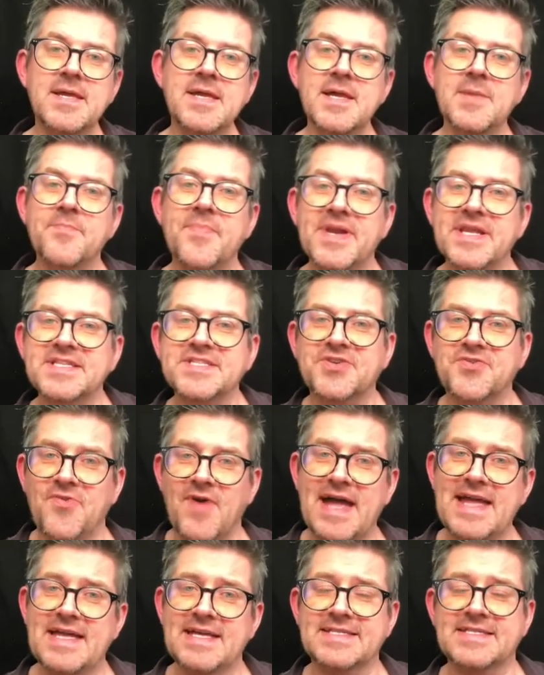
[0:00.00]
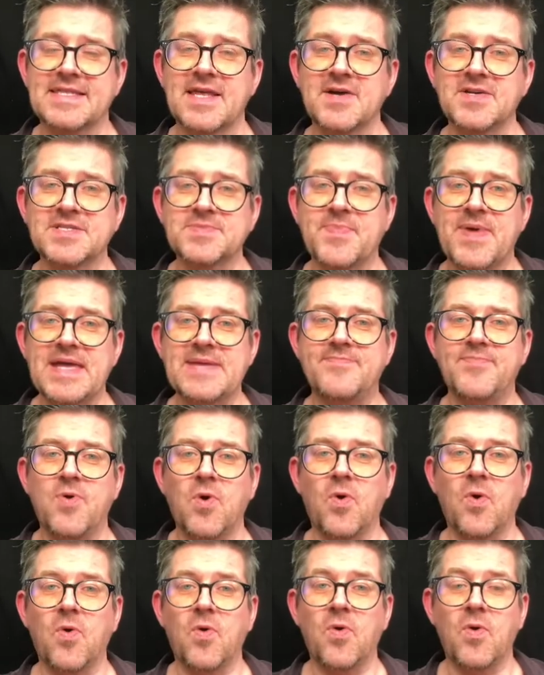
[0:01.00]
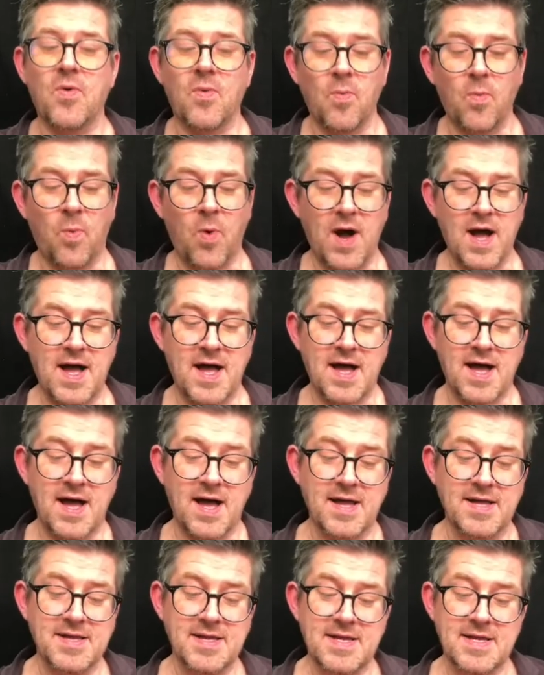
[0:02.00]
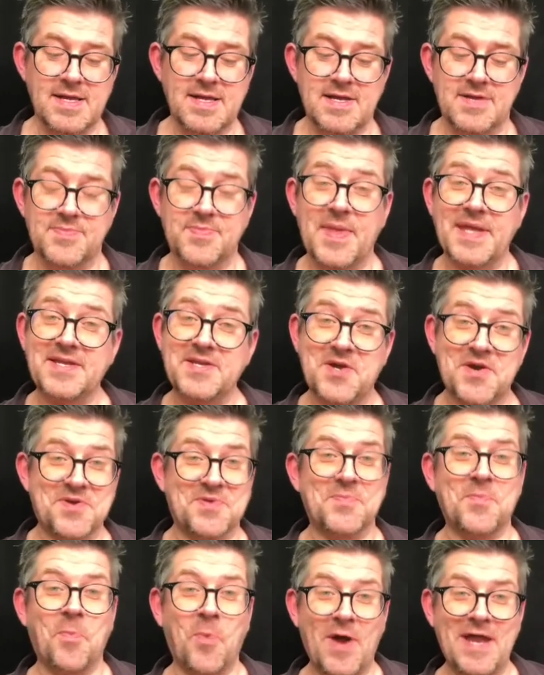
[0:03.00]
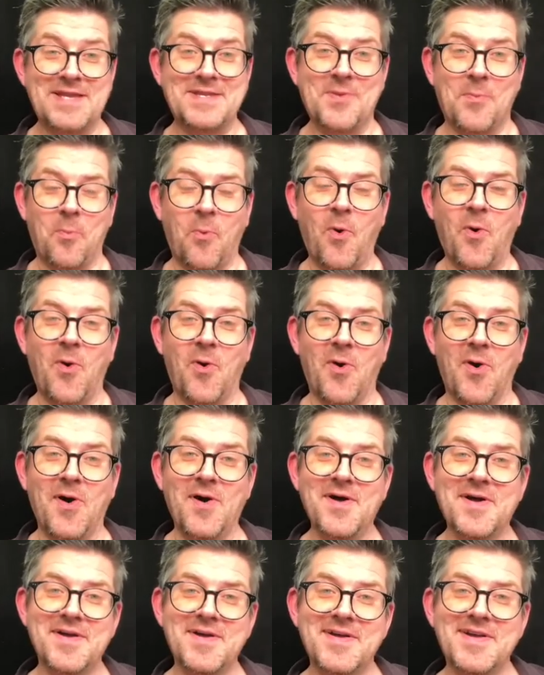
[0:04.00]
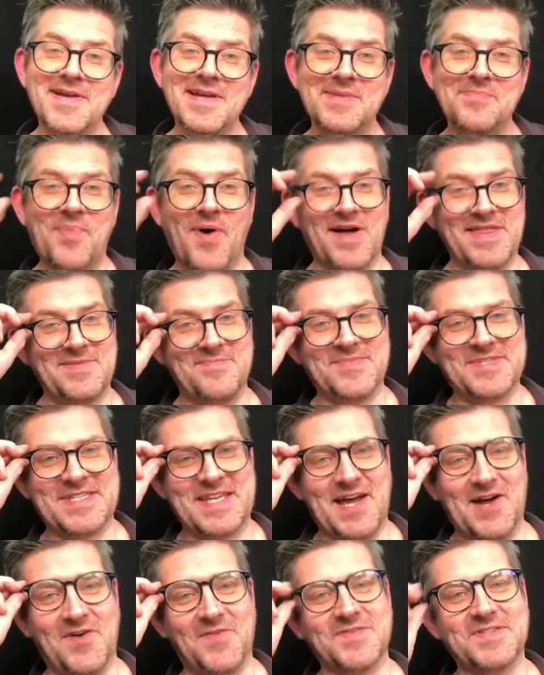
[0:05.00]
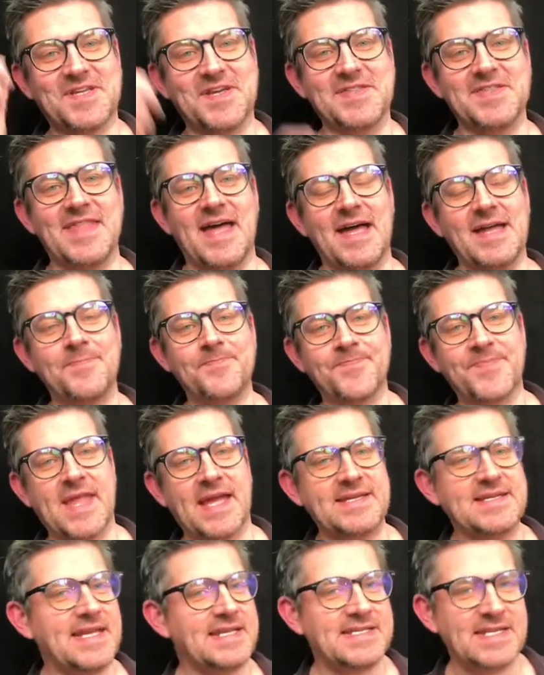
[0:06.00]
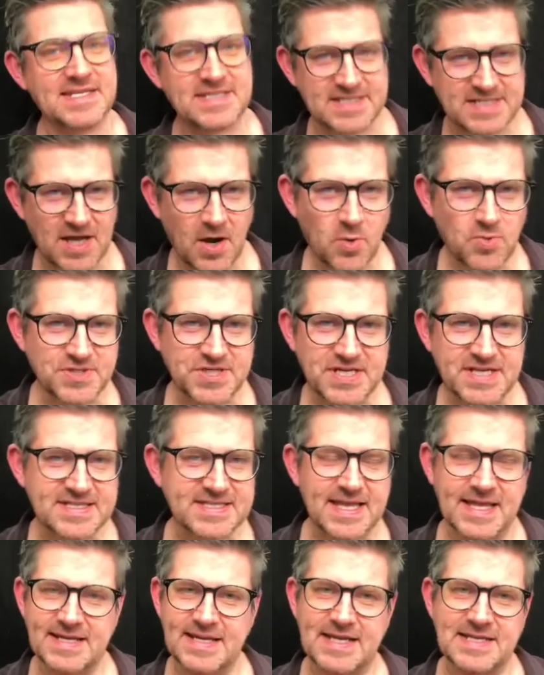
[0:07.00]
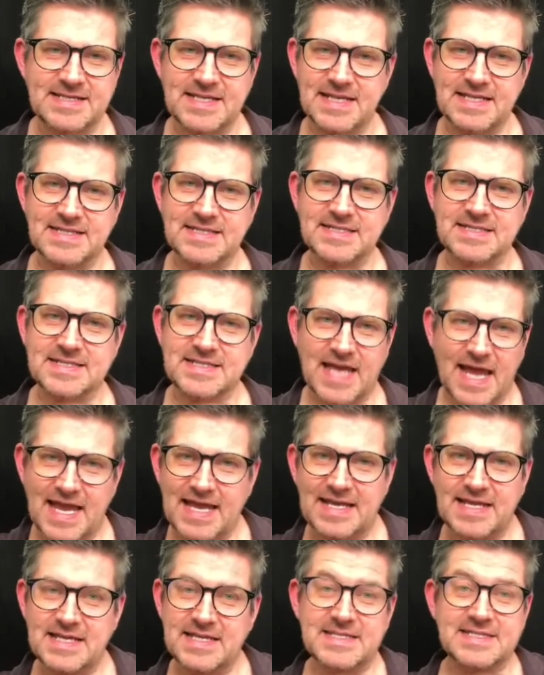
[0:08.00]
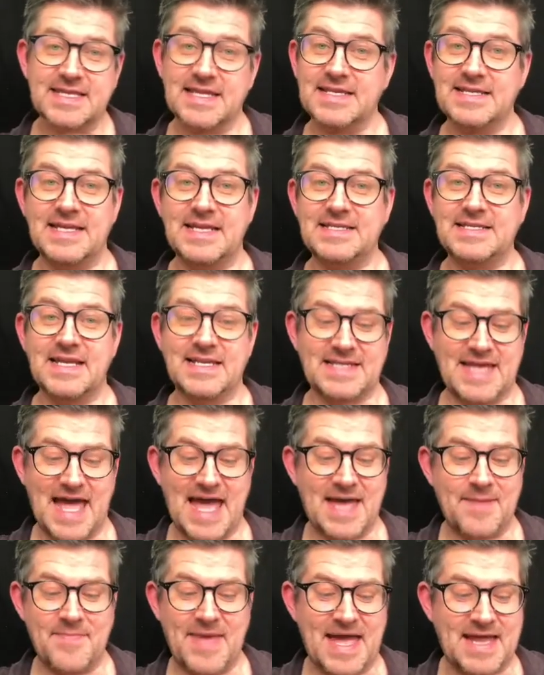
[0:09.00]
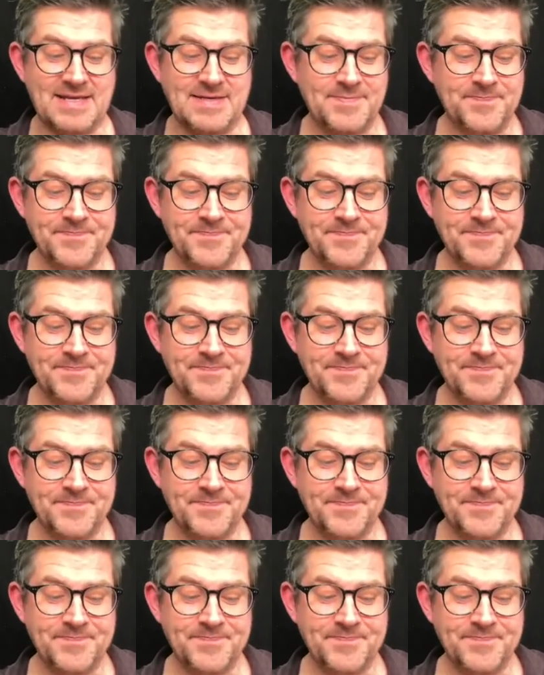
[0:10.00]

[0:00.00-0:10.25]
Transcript: But as great as those people were, they couldn't win the war by themselves, could they? They needed soldiers, they needed sailors, they needed airmen.